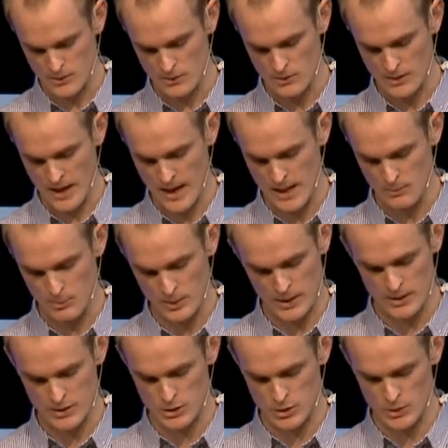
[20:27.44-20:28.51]
You can't
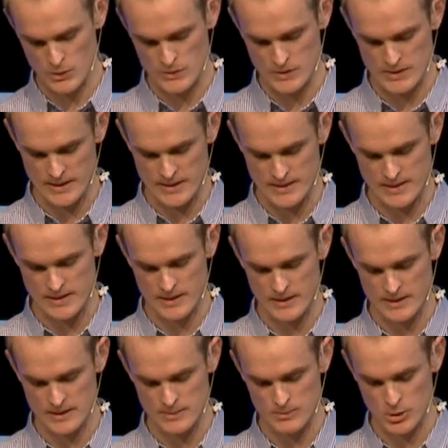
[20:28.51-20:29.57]
pick and choose these
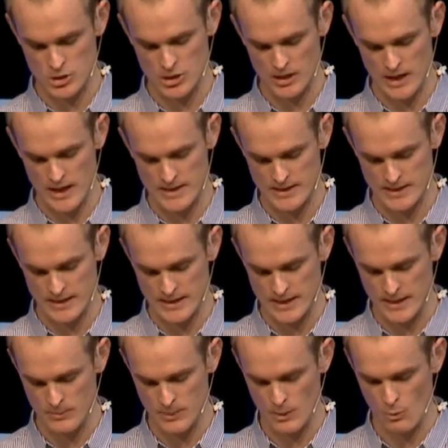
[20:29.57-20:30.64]
things, specializing in
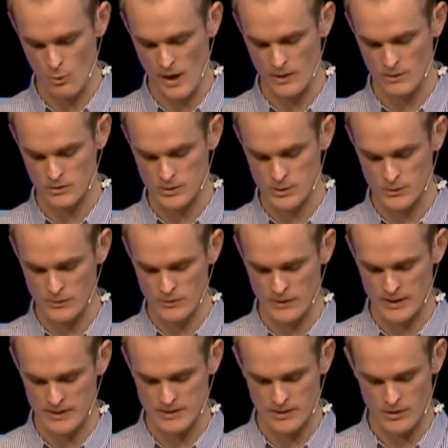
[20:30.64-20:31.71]
keeping one or two
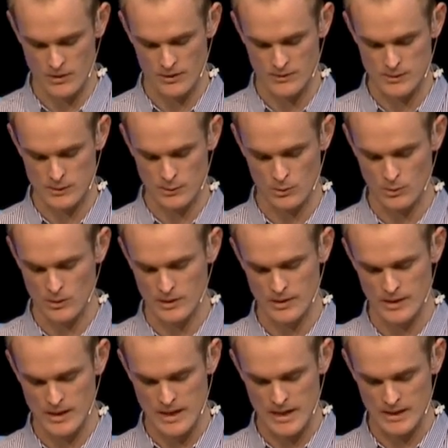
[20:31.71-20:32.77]
things in God's law
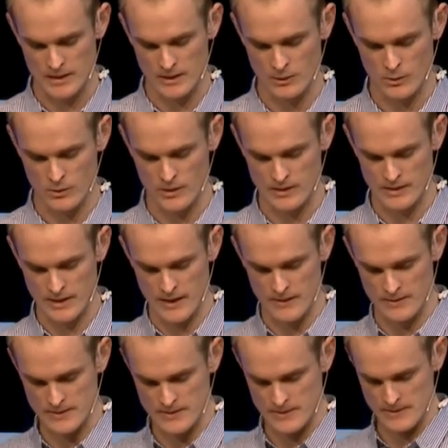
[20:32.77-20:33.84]
and ignoring the
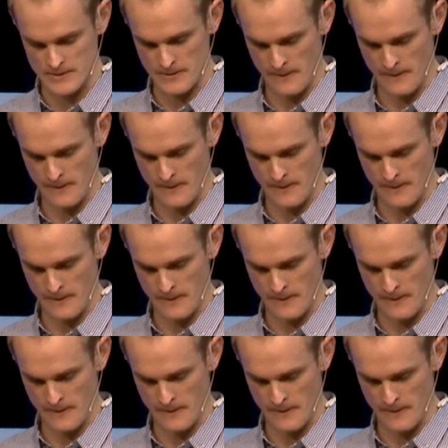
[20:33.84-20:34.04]
others.